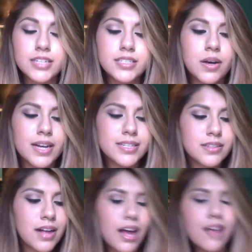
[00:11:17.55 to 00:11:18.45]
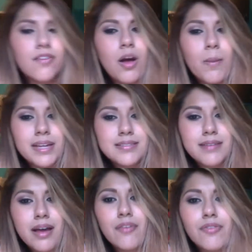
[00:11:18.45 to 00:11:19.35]
So I still have all my
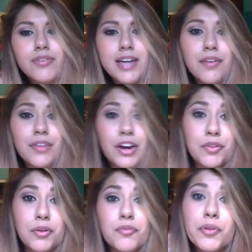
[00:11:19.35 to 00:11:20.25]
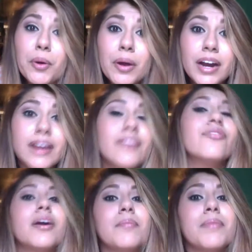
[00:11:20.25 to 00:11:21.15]
stuff down there on the floor
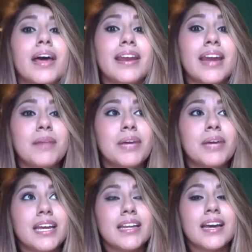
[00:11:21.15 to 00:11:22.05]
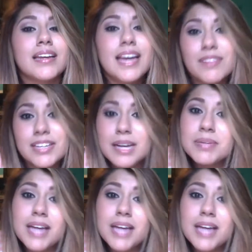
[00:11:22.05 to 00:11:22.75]
from not having time to